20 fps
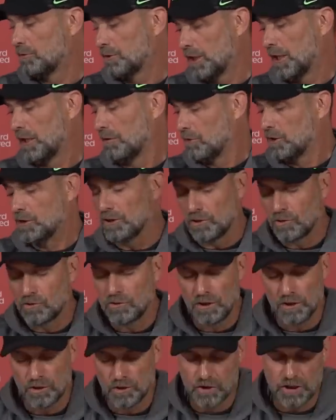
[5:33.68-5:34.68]
Yeah, it is.
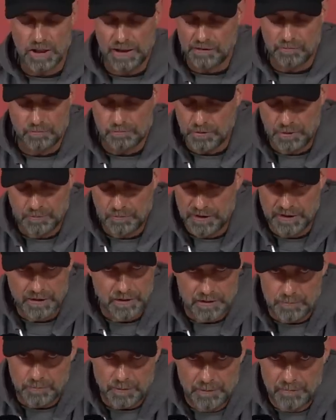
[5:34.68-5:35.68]
It is like Premier League.
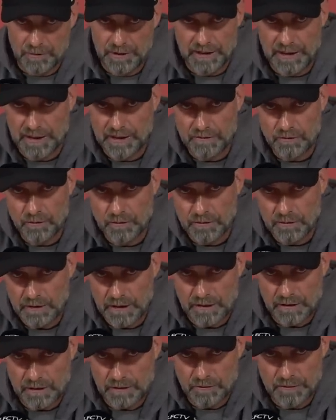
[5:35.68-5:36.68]
It's Premier League. If
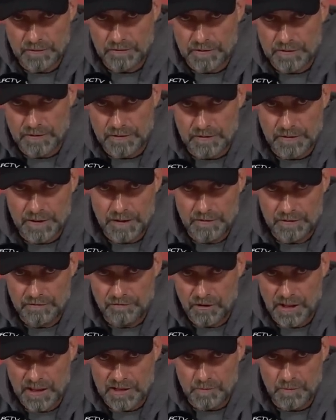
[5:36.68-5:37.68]

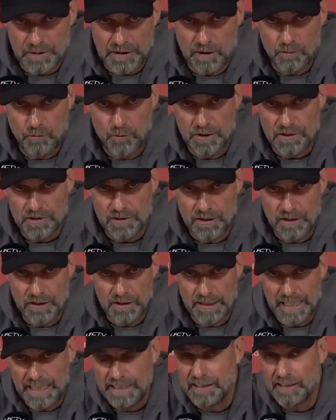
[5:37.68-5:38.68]
you ask me now, is there
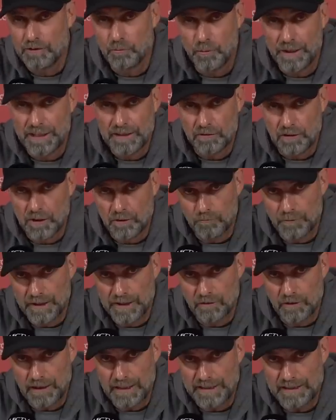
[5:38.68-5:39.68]
any away ground
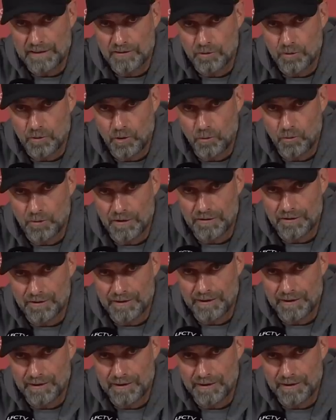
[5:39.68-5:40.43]
where you like to go and